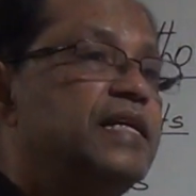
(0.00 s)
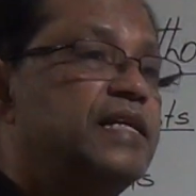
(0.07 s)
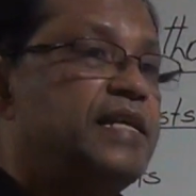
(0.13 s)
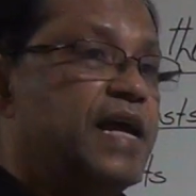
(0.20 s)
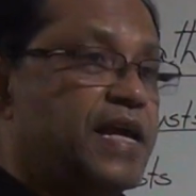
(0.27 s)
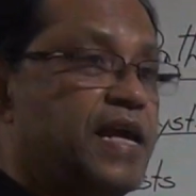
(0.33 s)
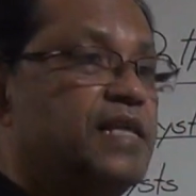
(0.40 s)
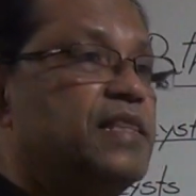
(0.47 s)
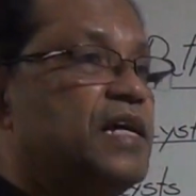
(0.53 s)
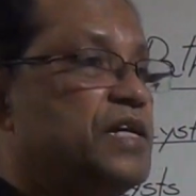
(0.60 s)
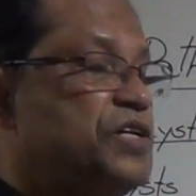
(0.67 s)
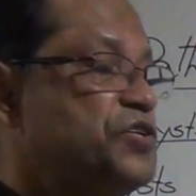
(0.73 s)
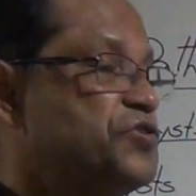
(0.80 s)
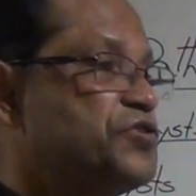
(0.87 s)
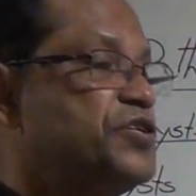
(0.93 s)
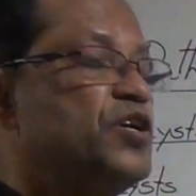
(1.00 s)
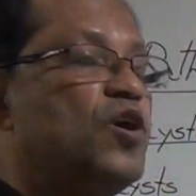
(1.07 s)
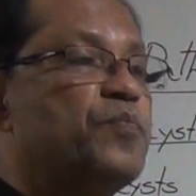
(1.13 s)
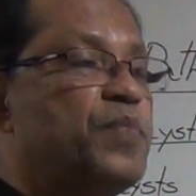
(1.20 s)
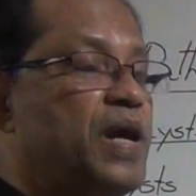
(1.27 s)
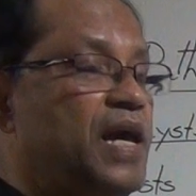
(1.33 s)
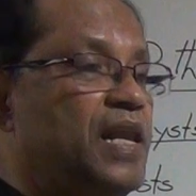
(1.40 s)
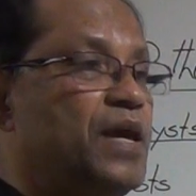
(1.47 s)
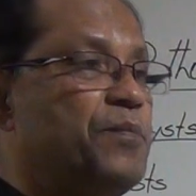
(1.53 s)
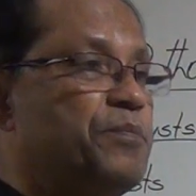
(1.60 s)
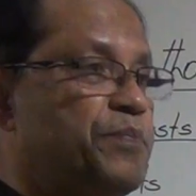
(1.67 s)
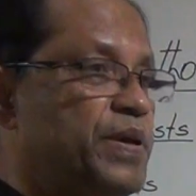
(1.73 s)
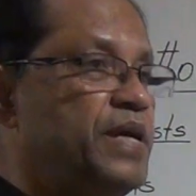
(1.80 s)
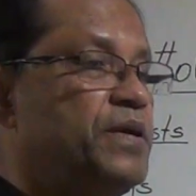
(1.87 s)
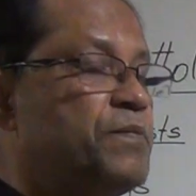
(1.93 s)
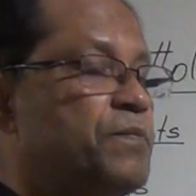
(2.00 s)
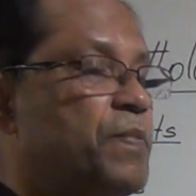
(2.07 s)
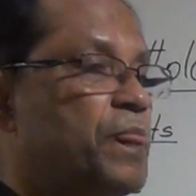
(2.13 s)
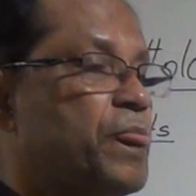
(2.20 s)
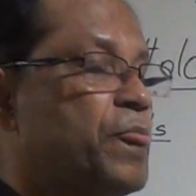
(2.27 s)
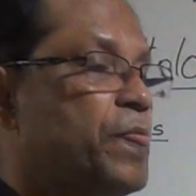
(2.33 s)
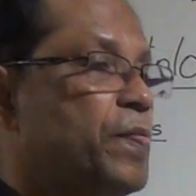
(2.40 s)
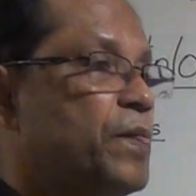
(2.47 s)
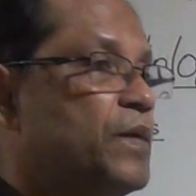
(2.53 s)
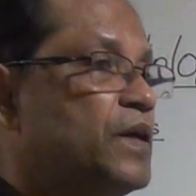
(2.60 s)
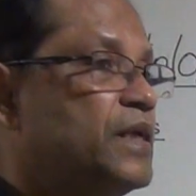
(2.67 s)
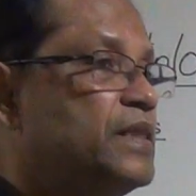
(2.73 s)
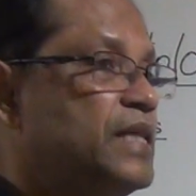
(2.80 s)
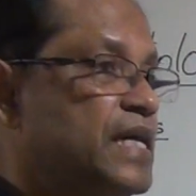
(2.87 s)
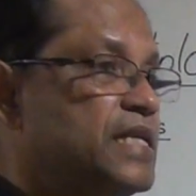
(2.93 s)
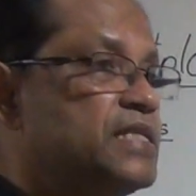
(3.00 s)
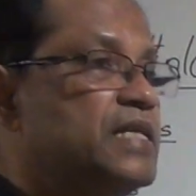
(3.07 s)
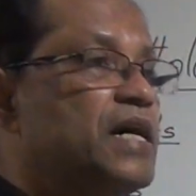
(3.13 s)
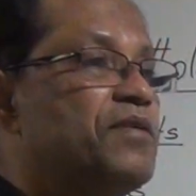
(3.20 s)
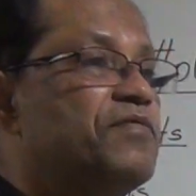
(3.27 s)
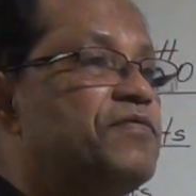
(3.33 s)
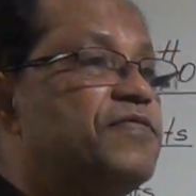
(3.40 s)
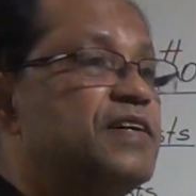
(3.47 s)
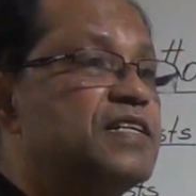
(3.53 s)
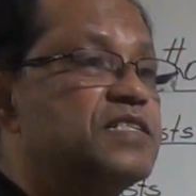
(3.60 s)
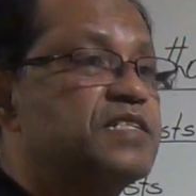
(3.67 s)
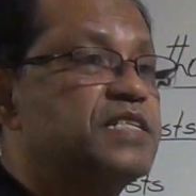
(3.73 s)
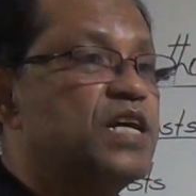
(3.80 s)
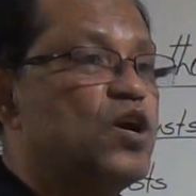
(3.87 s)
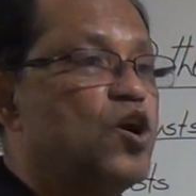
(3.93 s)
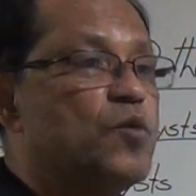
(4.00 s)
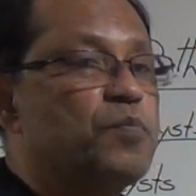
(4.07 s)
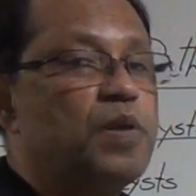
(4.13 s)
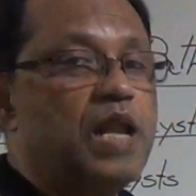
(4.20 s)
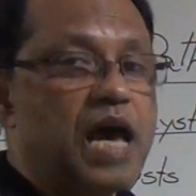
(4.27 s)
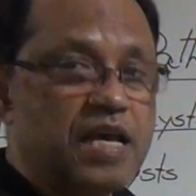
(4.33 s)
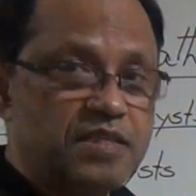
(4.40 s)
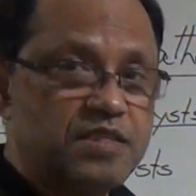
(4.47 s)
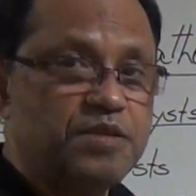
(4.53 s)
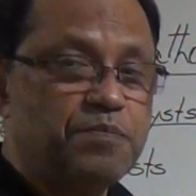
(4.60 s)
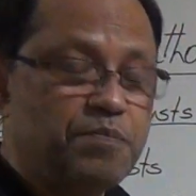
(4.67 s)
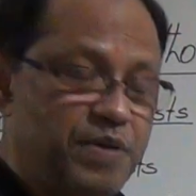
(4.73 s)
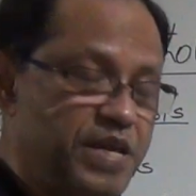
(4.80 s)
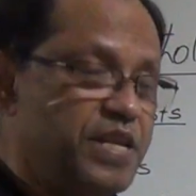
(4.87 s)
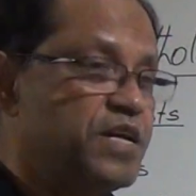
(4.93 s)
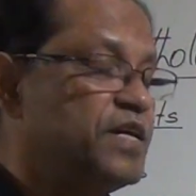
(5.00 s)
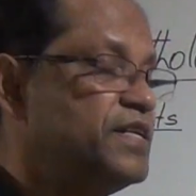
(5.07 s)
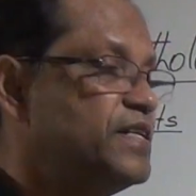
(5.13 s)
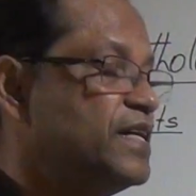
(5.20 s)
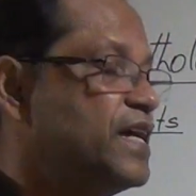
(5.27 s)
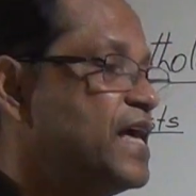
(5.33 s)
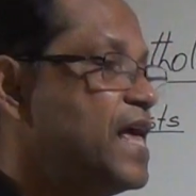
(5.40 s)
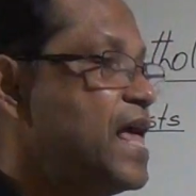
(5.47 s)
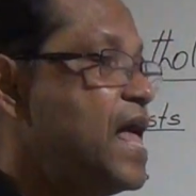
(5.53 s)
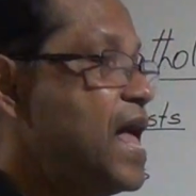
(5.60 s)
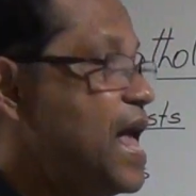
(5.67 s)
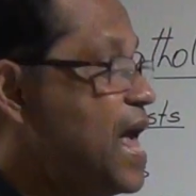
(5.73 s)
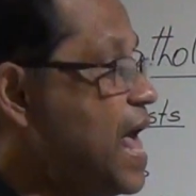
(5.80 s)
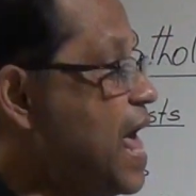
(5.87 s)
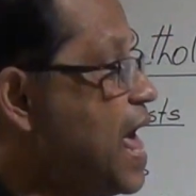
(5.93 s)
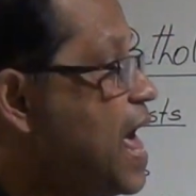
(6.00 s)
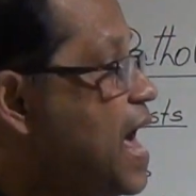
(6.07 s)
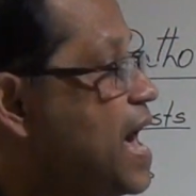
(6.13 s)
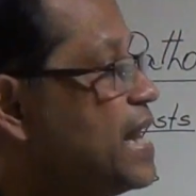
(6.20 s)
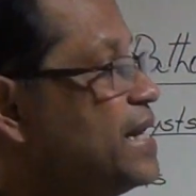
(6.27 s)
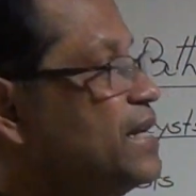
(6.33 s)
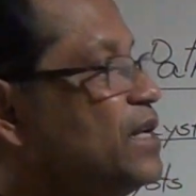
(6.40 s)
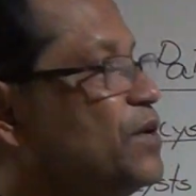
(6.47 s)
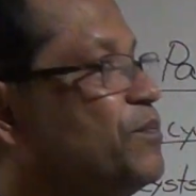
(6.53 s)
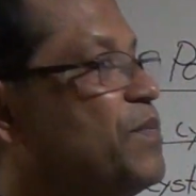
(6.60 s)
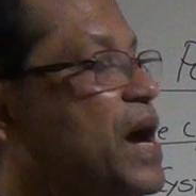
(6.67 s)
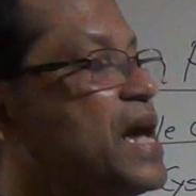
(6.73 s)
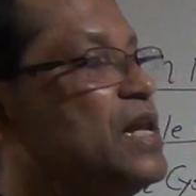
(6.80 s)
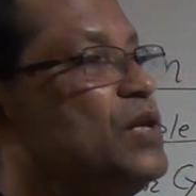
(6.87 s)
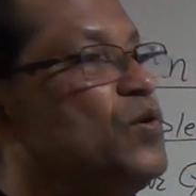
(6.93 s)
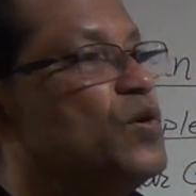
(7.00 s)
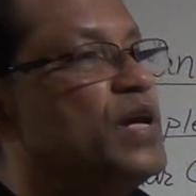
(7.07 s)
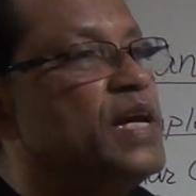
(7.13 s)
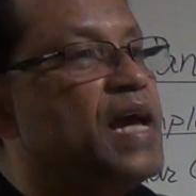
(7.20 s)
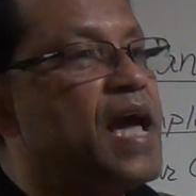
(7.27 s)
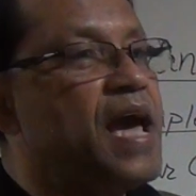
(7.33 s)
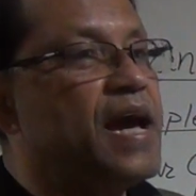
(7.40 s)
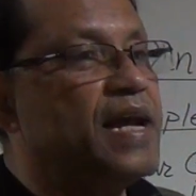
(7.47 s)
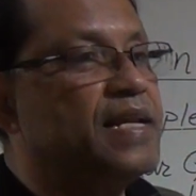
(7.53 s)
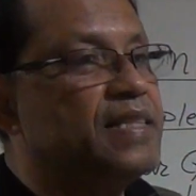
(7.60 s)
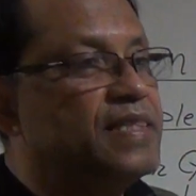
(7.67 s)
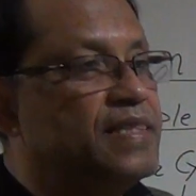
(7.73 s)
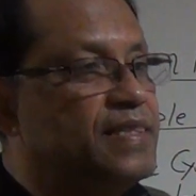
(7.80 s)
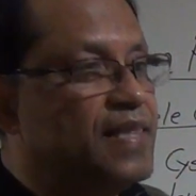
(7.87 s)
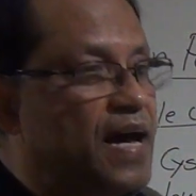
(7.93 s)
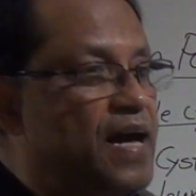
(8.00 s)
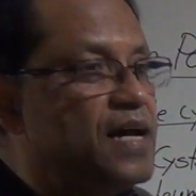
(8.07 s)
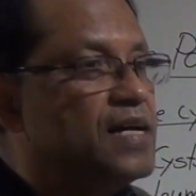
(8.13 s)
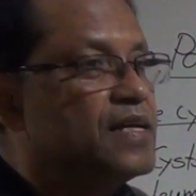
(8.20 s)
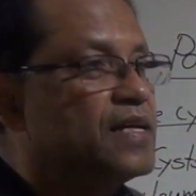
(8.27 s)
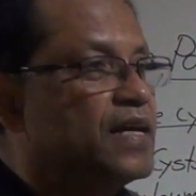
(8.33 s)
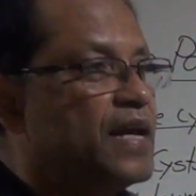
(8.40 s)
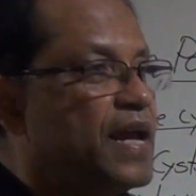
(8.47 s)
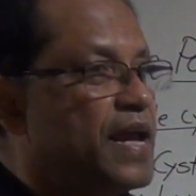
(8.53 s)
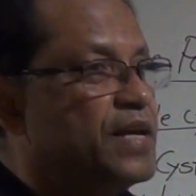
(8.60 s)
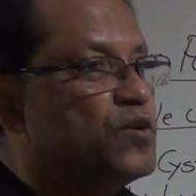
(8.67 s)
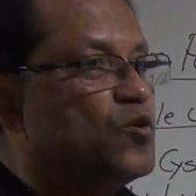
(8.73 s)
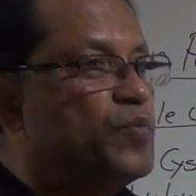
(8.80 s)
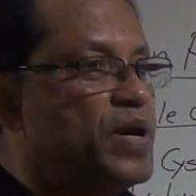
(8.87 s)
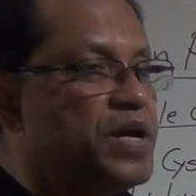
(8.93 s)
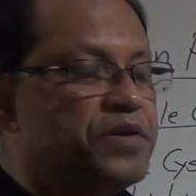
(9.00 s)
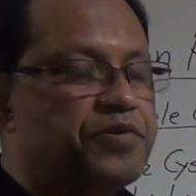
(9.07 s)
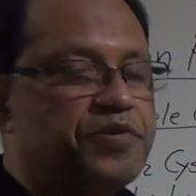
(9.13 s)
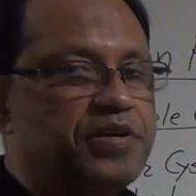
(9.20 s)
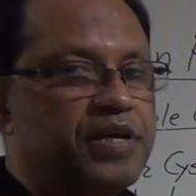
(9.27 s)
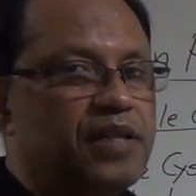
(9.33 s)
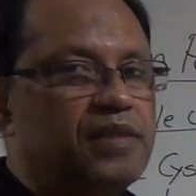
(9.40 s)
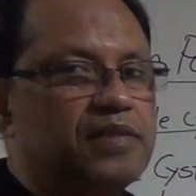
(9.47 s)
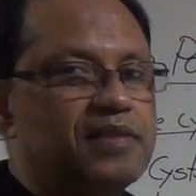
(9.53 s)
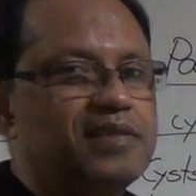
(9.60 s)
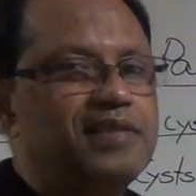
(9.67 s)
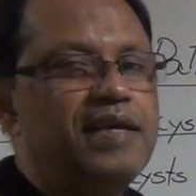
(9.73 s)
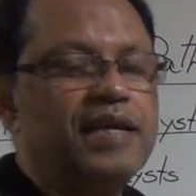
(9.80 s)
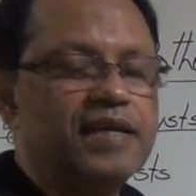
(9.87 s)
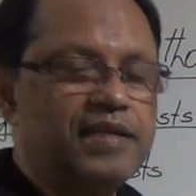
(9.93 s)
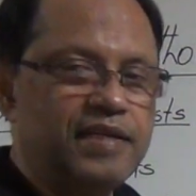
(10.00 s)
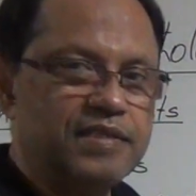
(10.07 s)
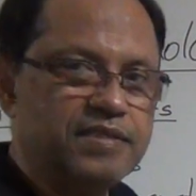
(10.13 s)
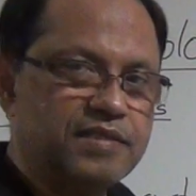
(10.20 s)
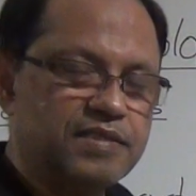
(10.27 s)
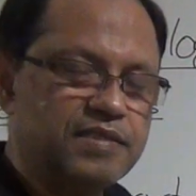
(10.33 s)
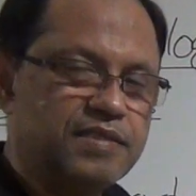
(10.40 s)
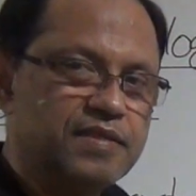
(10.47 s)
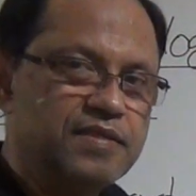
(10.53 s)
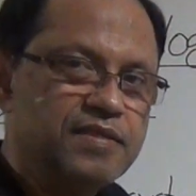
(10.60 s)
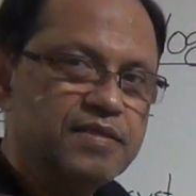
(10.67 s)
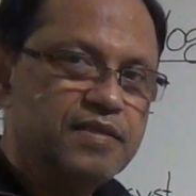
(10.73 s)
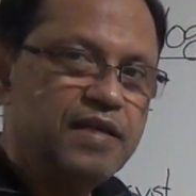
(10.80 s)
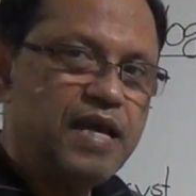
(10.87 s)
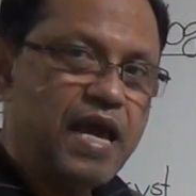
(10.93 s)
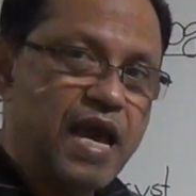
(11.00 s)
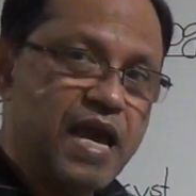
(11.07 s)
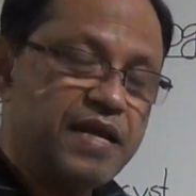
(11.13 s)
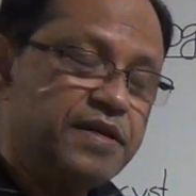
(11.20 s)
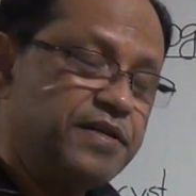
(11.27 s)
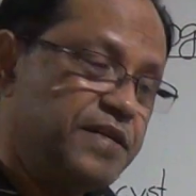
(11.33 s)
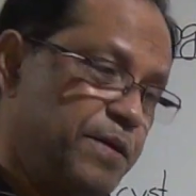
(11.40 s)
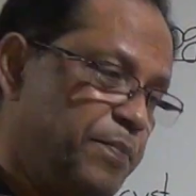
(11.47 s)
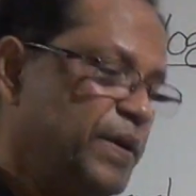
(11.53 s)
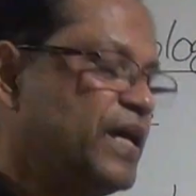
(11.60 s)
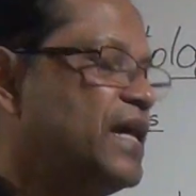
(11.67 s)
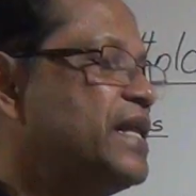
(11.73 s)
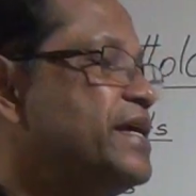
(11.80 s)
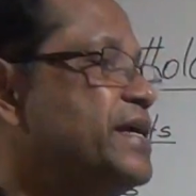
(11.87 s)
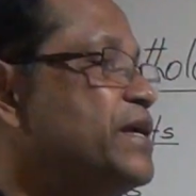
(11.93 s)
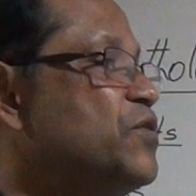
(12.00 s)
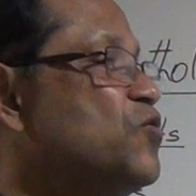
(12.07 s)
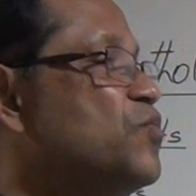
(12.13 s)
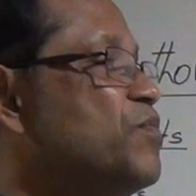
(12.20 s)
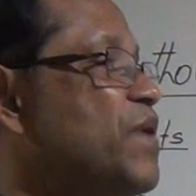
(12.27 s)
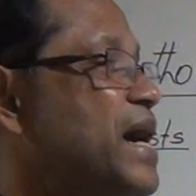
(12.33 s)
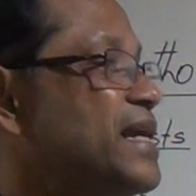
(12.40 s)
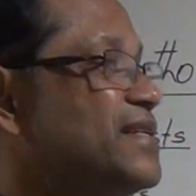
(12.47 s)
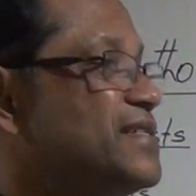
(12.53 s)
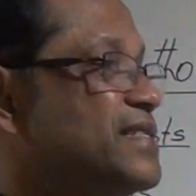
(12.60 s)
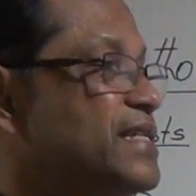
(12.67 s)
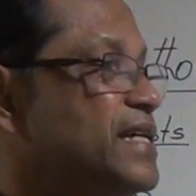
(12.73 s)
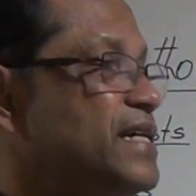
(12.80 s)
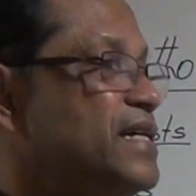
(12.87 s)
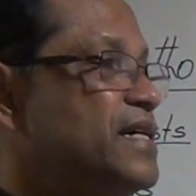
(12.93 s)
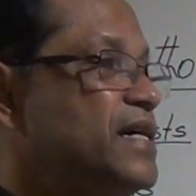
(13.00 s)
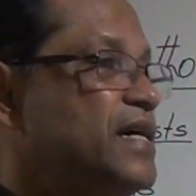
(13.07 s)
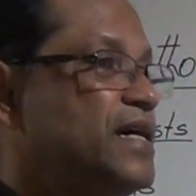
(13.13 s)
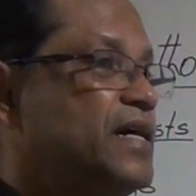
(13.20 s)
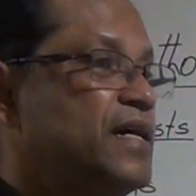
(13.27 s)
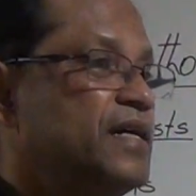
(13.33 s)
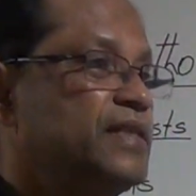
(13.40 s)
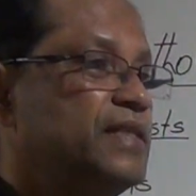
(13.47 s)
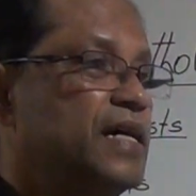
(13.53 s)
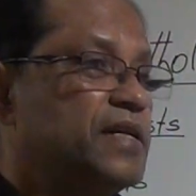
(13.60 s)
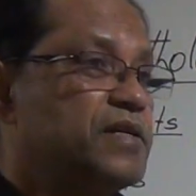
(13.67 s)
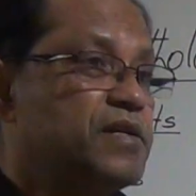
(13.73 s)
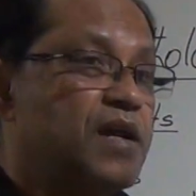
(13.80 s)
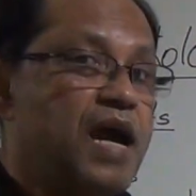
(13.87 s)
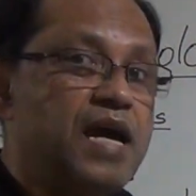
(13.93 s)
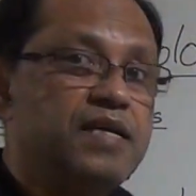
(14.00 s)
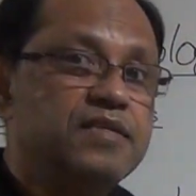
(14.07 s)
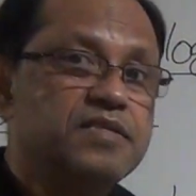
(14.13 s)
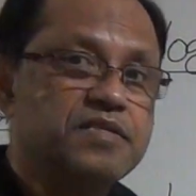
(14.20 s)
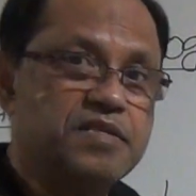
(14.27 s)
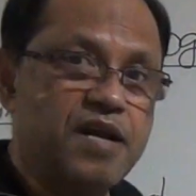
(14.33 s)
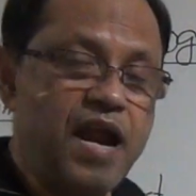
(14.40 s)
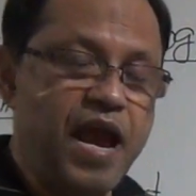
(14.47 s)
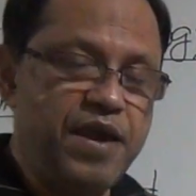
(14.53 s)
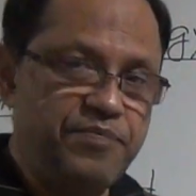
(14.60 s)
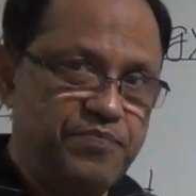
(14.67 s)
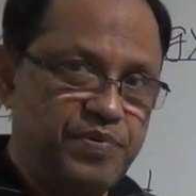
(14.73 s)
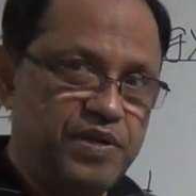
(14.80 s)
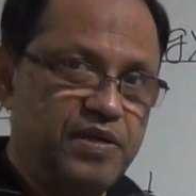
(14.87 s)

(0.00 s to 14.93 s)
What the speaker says: taking the history of LMP, that is the first day of last period, and by looking at the endometrial thickness. And typically you might see the tri-stripe,